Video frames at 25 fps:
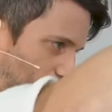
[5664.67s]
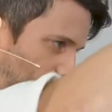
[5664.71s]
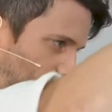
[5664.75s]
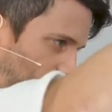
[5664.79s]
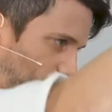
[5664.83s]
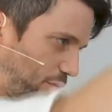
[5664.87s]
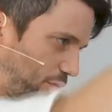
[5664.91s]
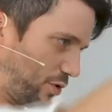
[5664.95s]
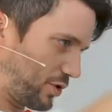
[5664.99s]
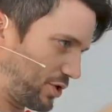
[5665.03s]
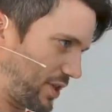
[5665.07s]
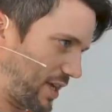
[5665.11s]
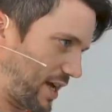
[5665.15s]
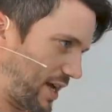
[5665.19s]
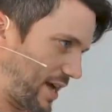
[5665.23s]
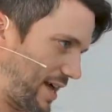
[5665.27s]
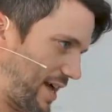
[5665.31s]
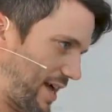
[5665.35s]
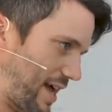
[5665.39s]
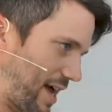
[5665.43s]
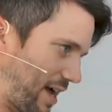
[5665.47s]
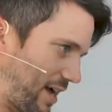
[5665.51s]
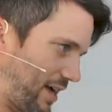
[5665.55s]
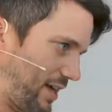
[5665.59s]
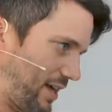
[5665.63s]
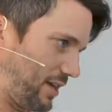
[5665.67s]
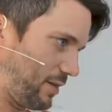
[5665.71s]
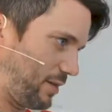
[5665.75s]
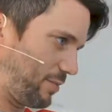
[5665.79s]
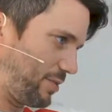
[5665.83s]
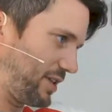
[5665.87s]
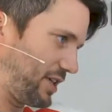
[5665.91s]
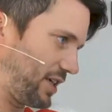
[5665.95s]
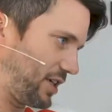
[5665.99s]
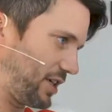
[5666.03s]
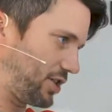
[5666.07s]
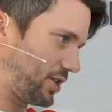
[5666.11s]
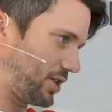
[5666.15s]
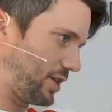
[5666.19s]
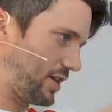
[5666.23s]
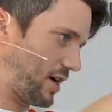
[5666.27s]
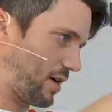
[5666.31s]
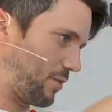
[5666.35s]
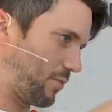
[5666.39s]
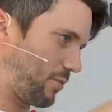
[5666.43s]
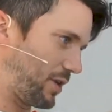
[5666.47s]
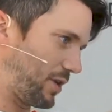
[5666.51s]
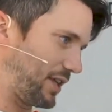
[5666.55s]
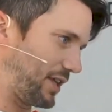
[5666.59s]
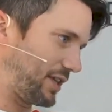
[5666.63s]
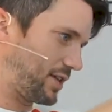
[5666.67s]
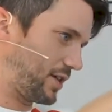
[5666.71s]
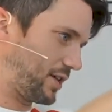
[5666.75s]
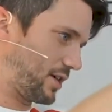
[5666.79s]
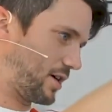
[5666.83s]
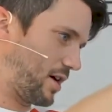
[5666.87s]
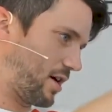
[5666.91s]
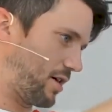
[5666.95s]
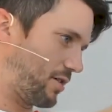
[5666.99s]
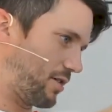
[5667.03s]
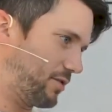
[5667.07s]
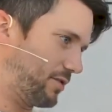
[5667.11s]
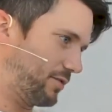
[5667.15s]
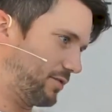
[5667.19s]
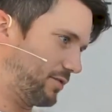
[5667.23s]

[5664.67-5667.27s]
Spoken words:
push that hair in the position that I want it to go.